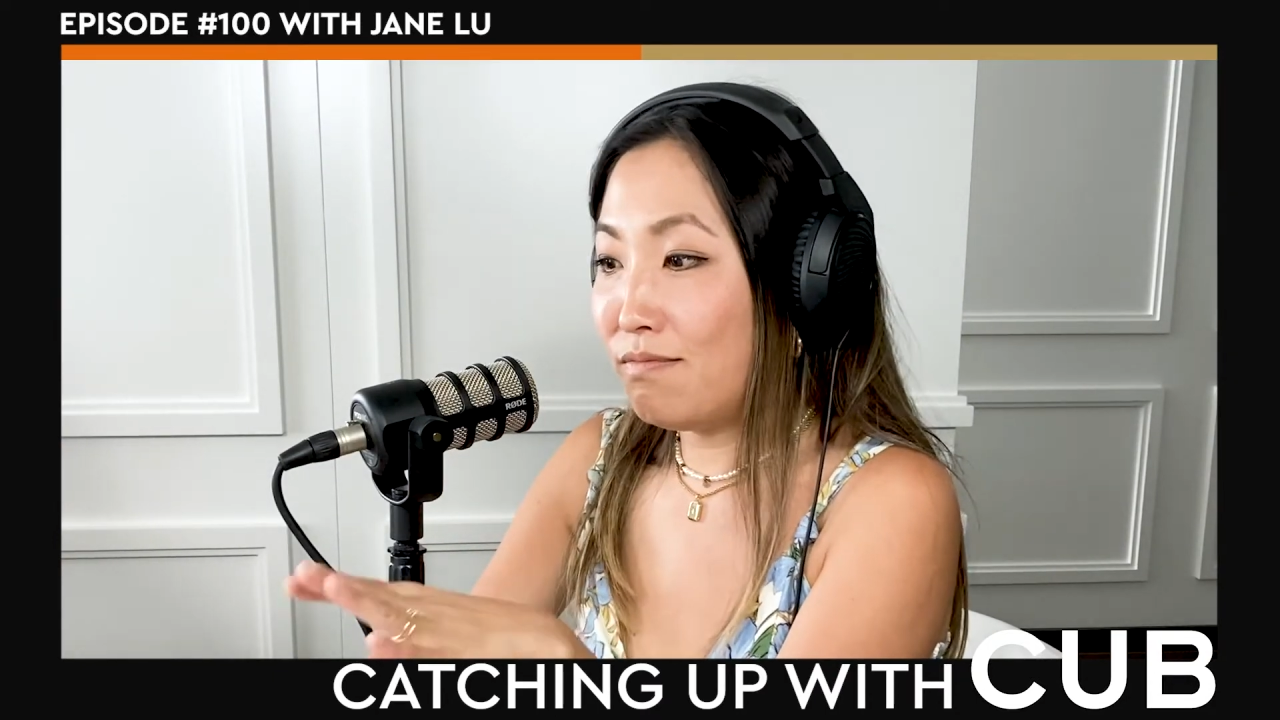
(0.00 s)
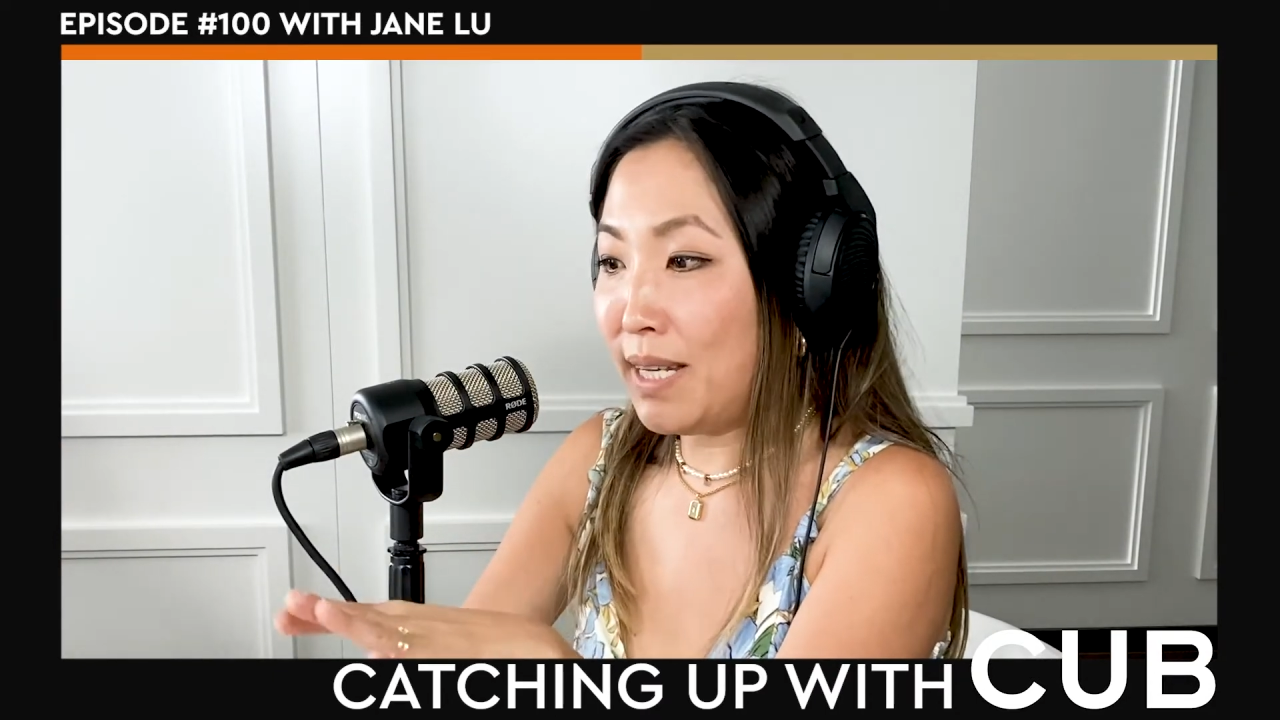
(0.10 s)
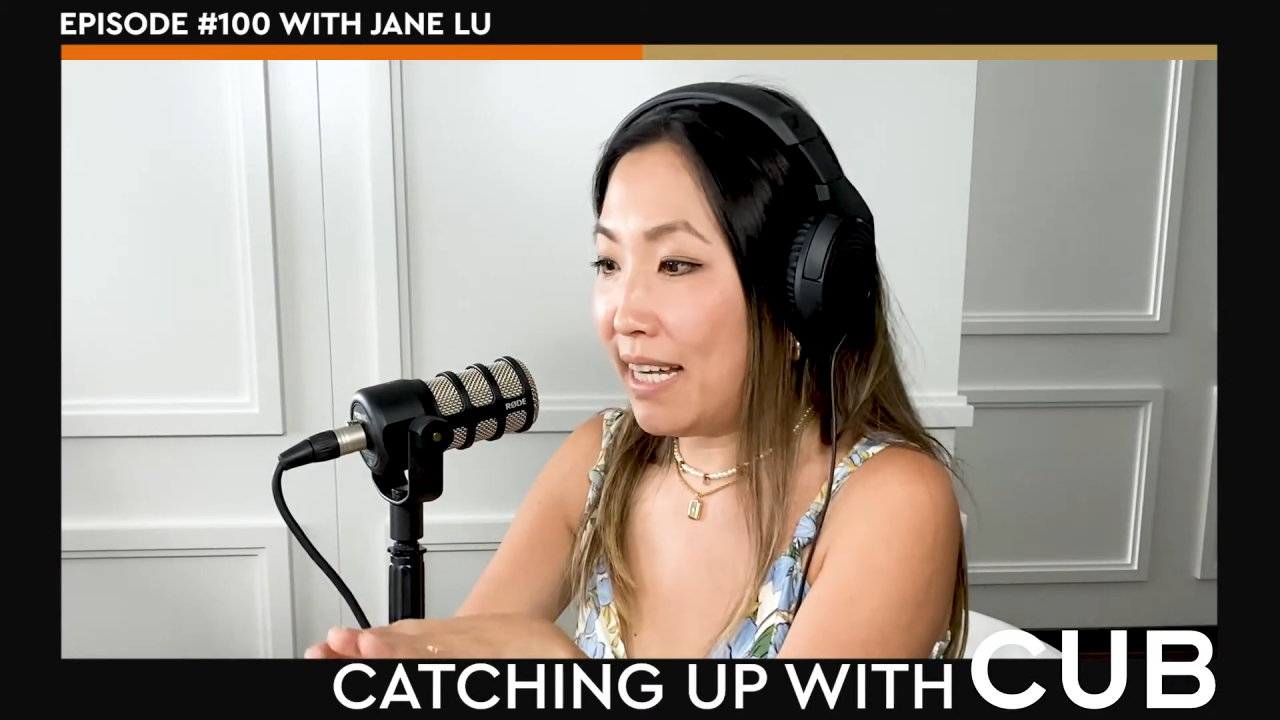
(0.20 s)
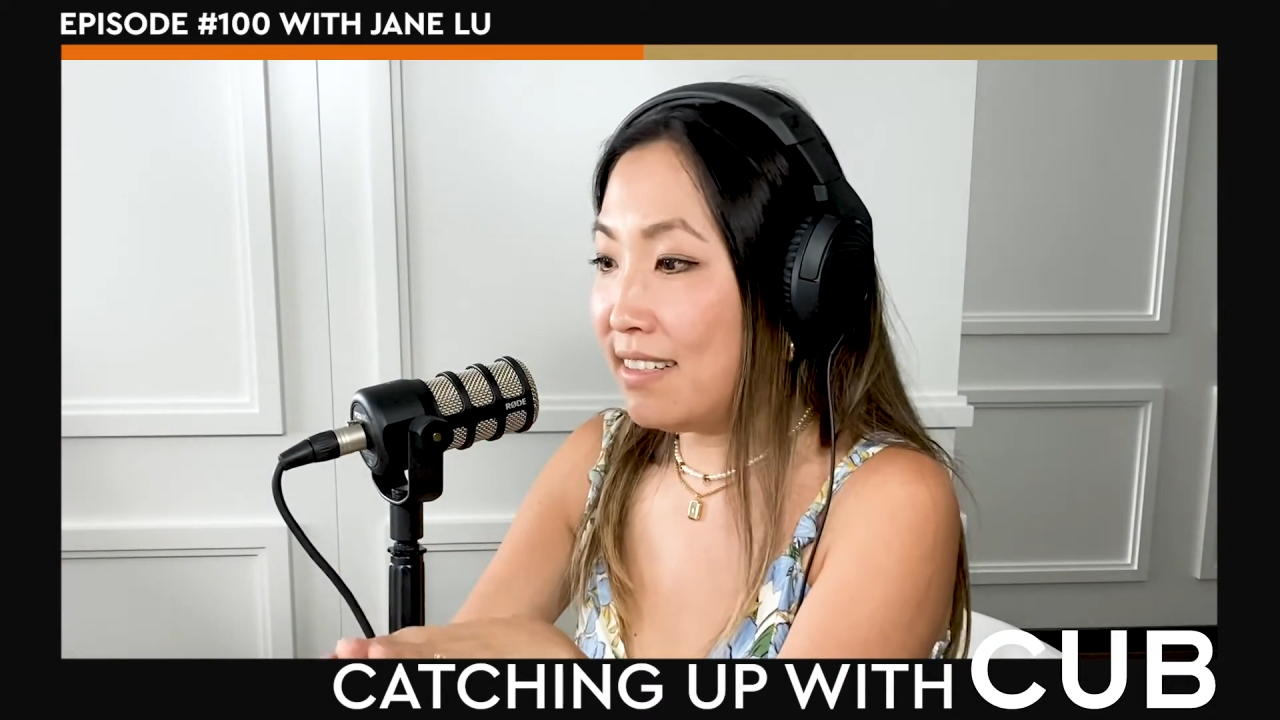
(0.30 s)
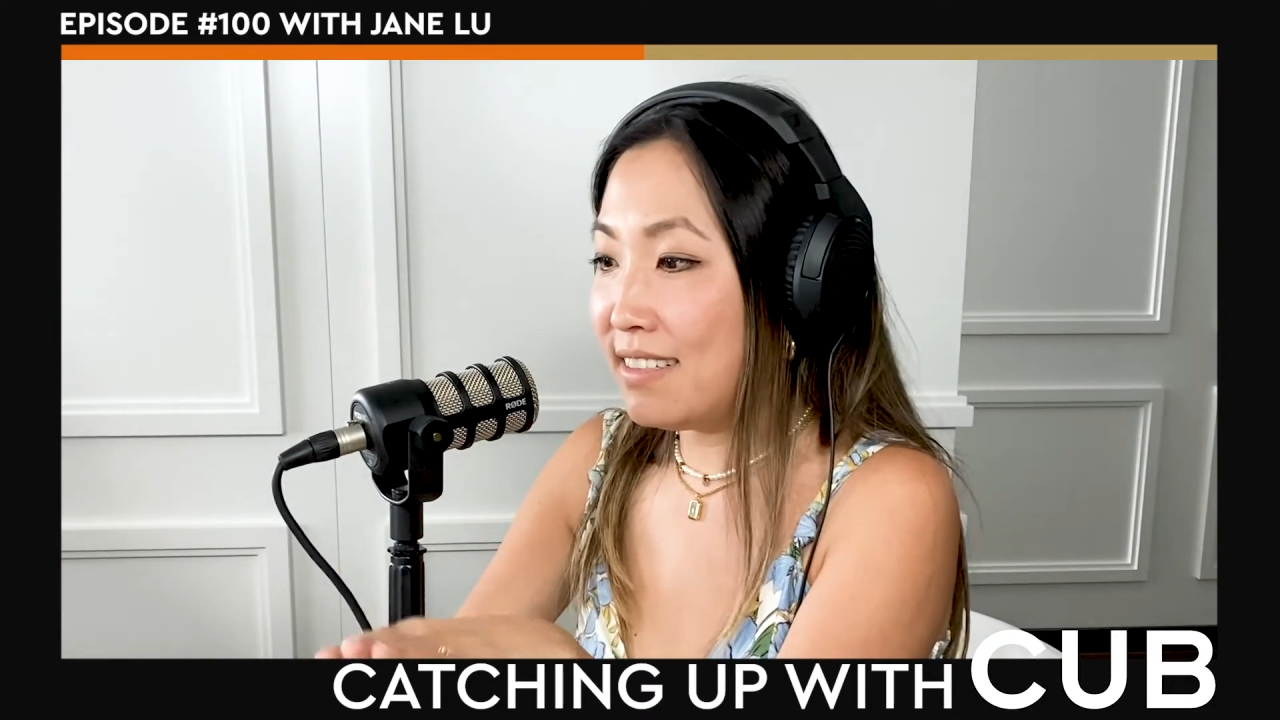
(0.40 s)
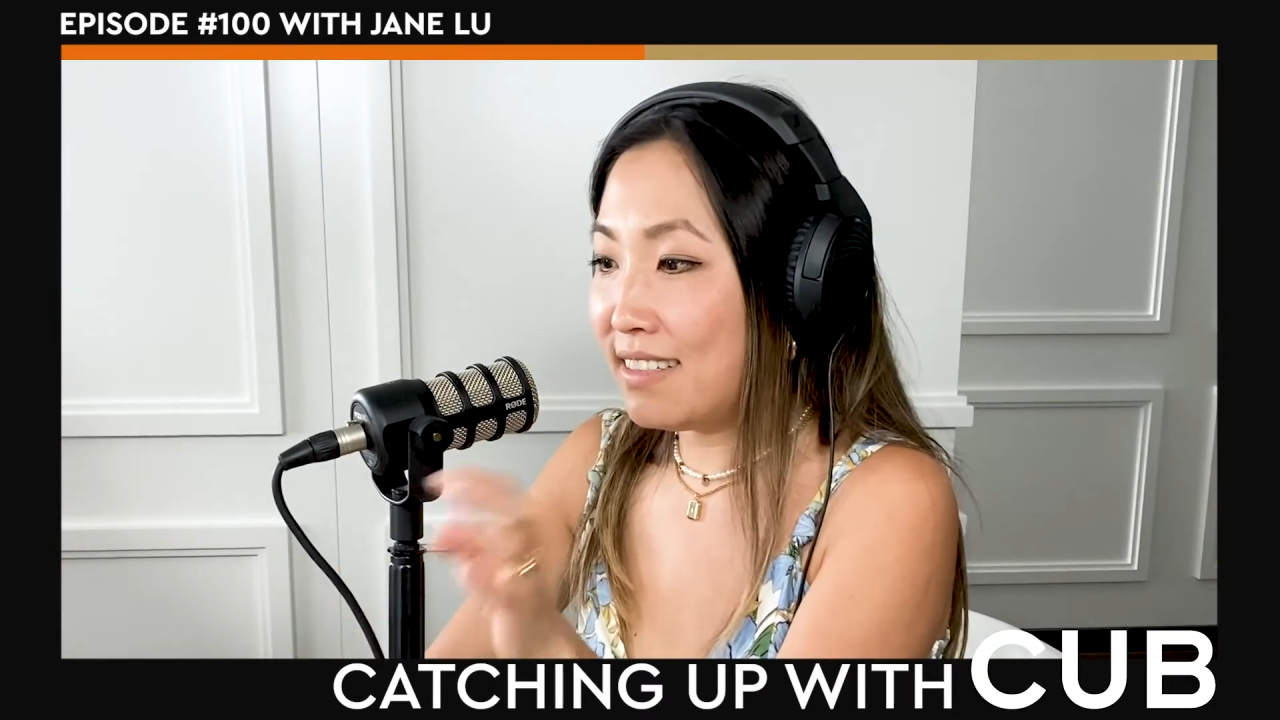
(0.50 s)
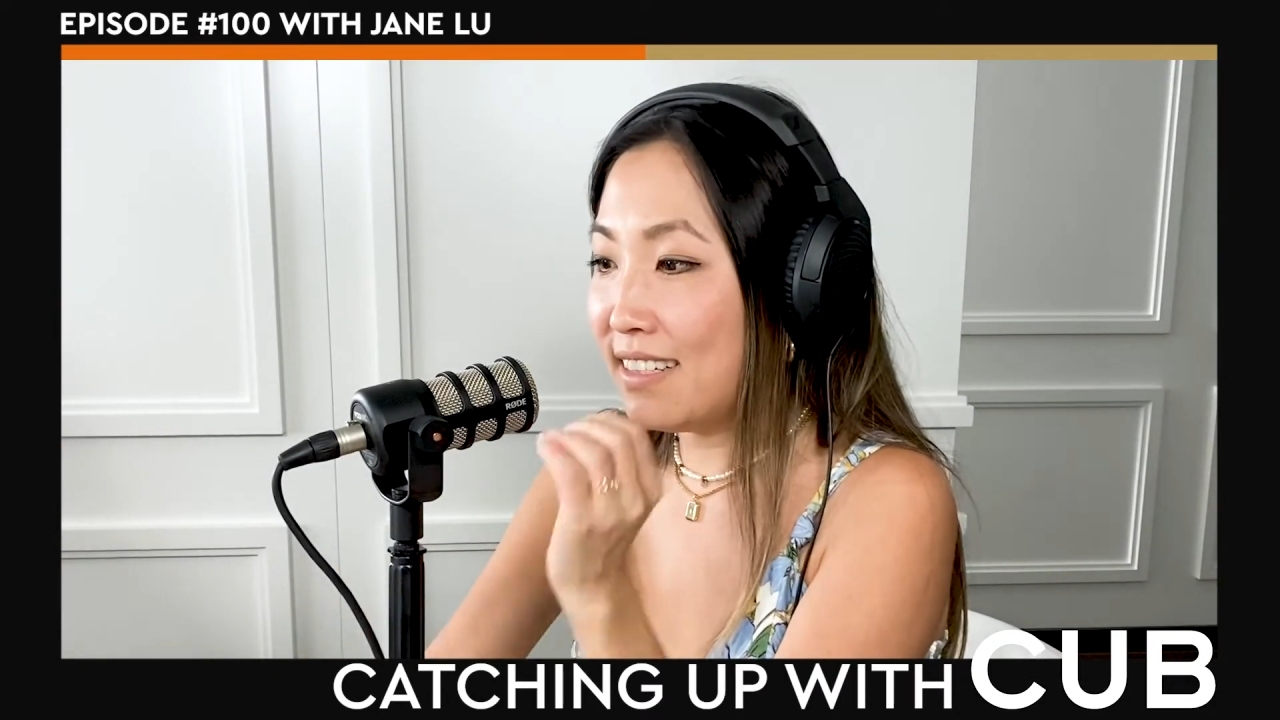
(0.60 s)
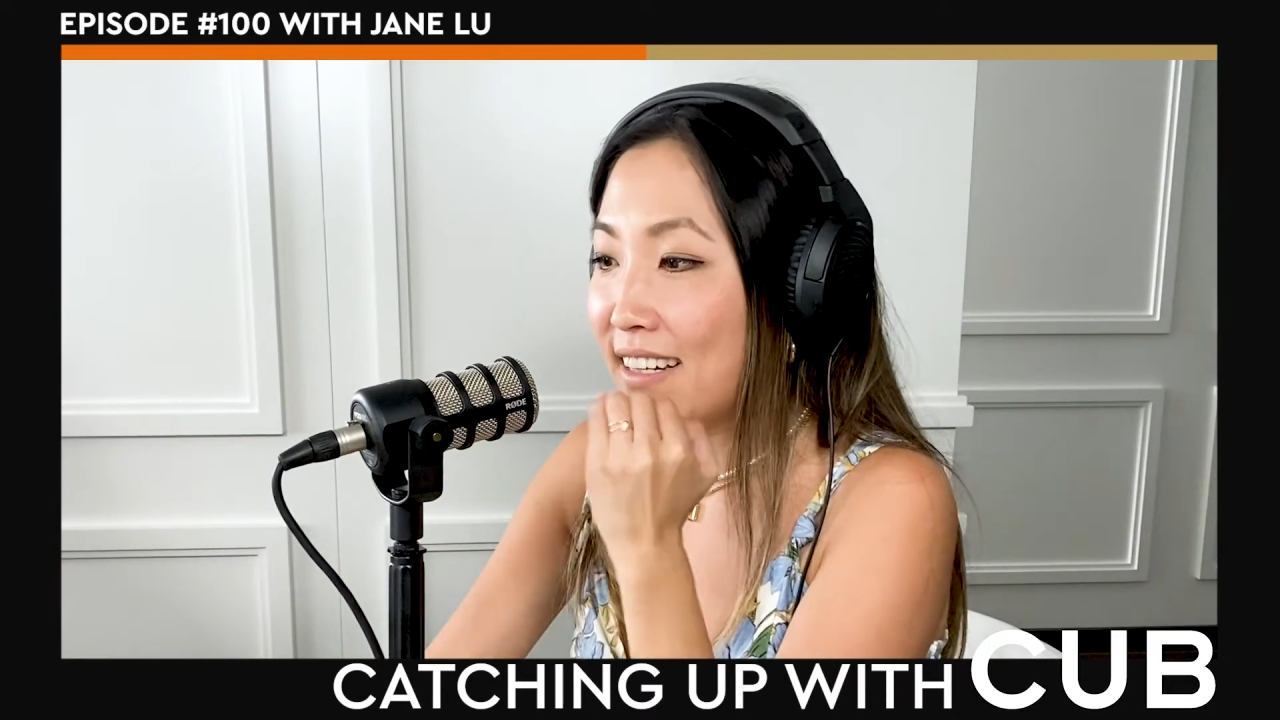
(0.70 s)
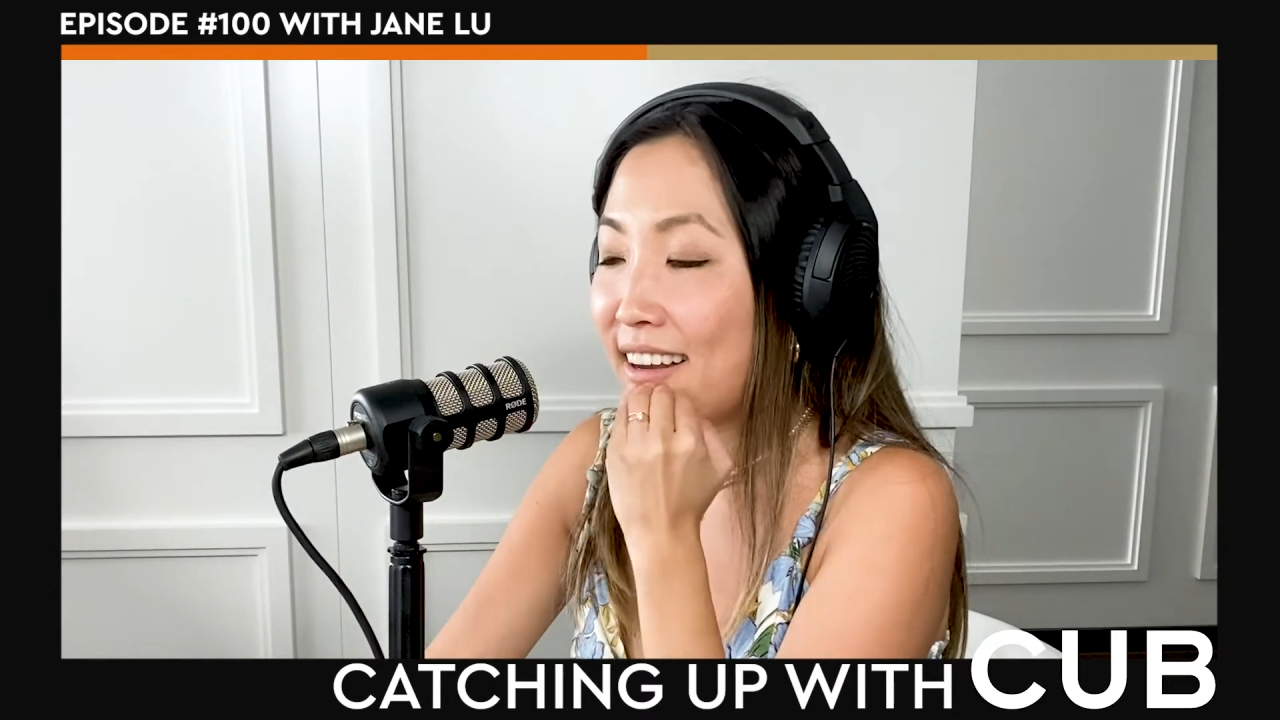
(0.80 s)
pissed